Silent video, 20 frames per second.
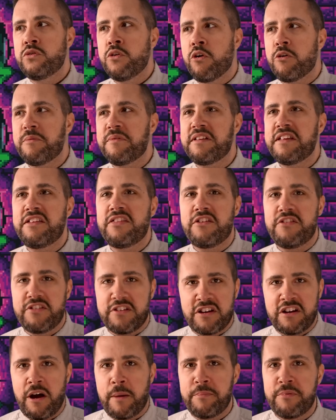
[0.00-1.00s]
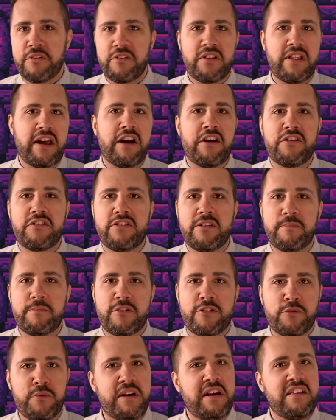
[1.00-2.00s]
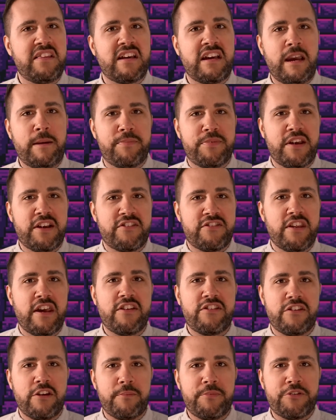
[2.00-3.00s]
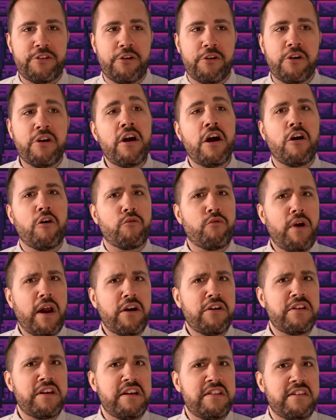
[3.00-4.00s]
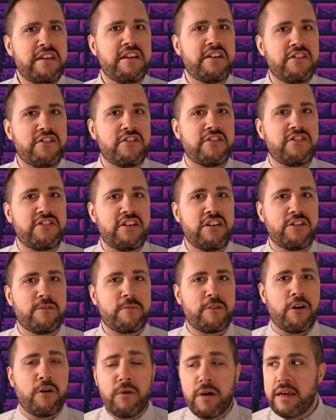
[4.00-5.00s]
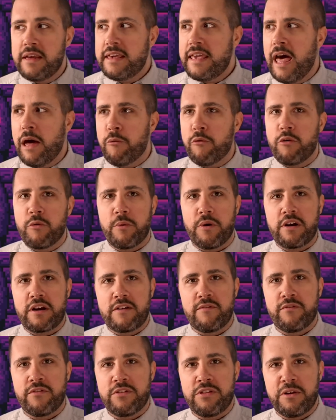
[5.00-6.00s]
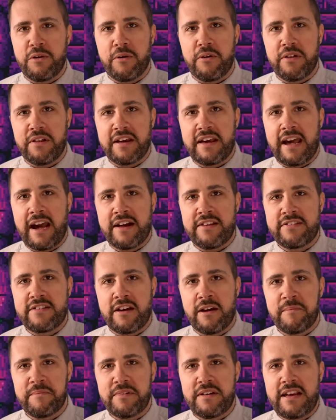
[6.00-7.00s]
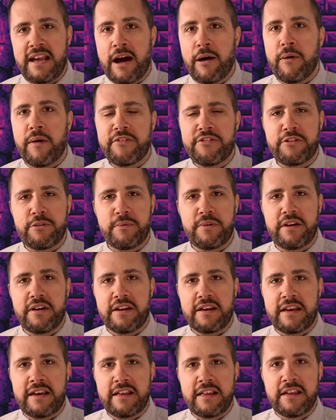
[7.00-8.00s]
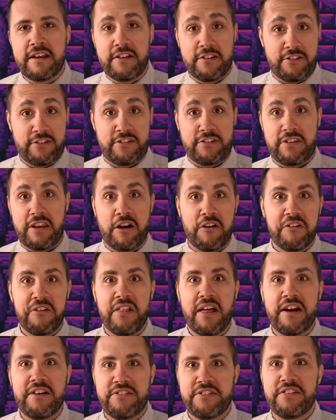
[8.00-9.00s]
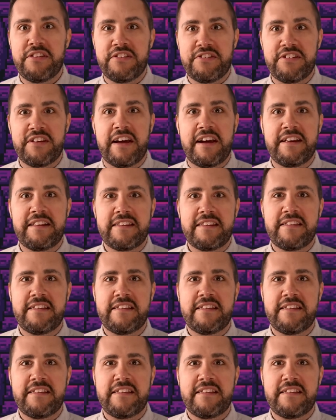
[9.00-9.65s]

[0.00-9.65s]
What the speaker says: Normally there's a couple of layers in between to keep things nice and obscure. Rarely do you just see them go, yeah, we're working for the oil and gas company. How else are we going to sterilize the site?